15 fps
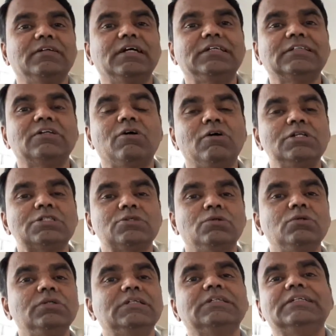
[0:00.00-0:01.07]
and then
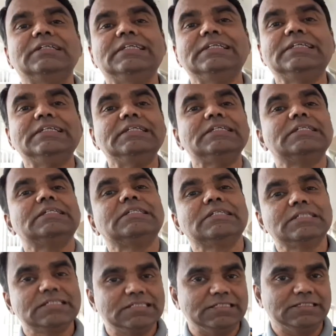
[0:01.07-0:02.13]
also
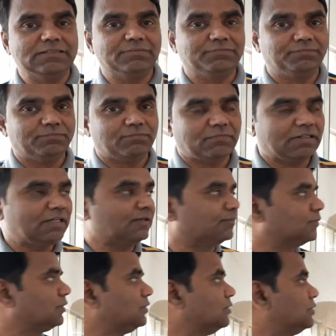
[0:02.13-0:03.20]
Ez.
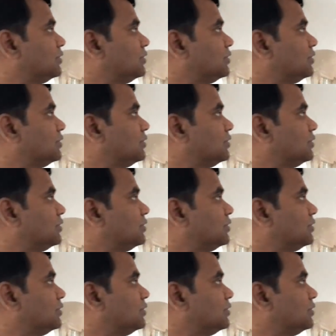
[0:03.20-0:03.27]
Okay.